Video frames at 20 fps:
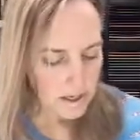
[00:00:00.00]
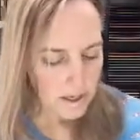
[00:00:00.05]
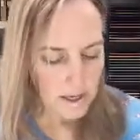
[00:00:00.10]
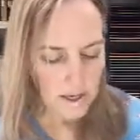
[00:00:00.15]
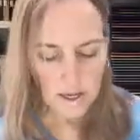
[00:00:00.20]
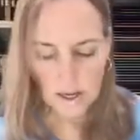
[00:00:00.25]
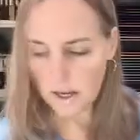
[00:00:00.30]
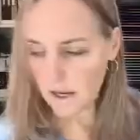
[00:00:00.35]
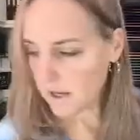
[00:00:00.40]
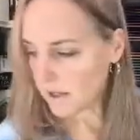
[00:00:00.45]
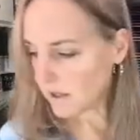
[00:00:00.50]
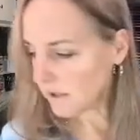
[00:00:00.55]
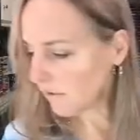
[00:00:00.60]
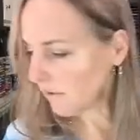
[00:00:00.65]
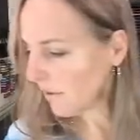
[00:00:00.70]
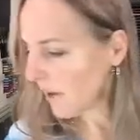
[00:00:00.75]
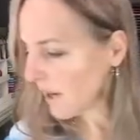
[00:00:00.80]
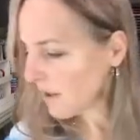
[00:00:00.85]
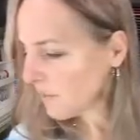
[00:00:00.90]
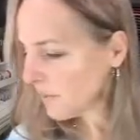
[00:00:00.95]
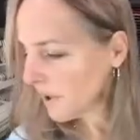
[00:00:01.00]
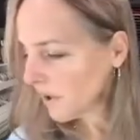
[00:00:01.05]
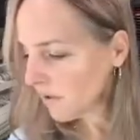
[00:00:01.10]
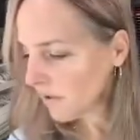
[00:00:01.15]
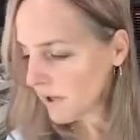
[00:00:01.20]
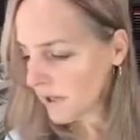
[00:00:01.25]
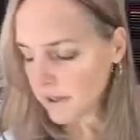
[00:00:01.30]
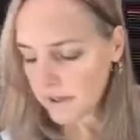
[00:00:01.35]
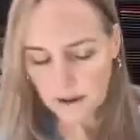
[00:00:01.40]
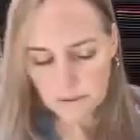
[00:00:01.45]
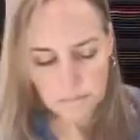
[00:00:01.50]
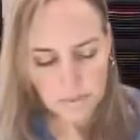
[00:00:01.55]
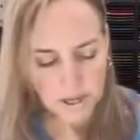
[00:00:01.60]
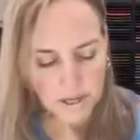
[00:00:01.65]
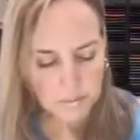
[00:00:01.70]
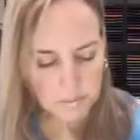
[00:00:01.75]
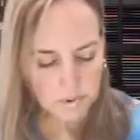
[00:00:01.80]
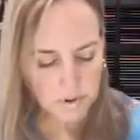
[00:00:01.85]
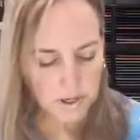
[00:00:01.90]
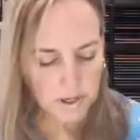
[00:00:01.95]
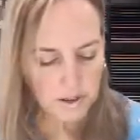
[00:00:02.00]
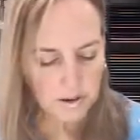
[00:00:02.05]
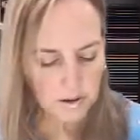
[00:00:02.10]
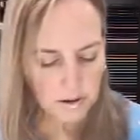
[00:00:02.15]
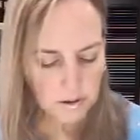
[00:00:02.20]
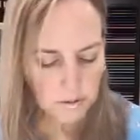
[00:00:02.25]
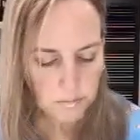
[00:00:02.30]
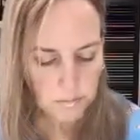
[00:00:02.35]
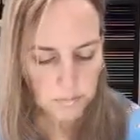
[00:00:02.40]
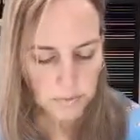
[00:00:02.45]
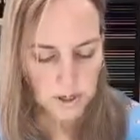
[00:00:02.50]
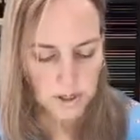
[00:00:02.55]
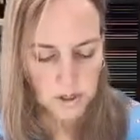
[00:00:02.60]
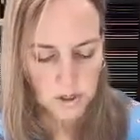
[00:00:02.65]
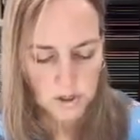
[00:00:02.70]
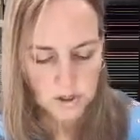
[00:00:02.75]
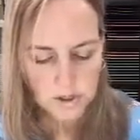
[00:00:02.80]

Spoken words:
And in fact, we don't need that paper either. Brush